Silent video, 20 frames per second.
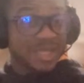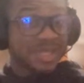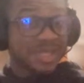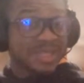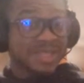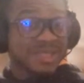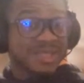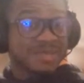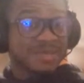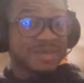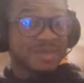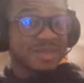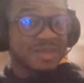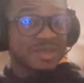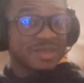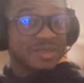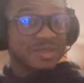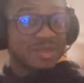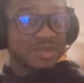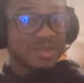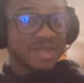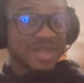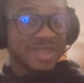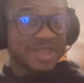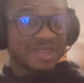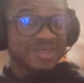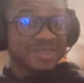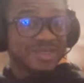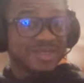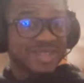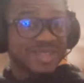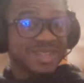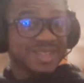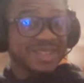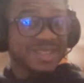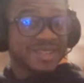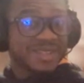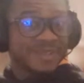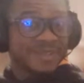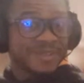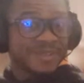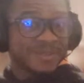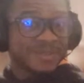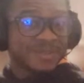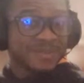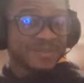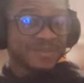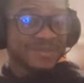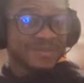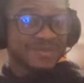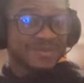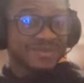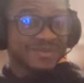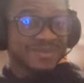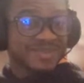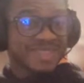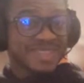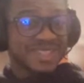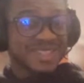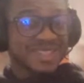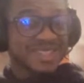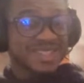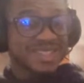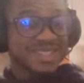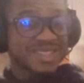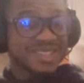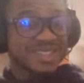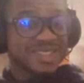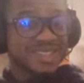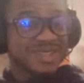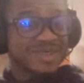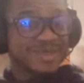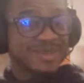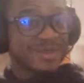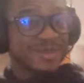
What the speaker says: To me, bro, I ain't gonna lie. This is a good number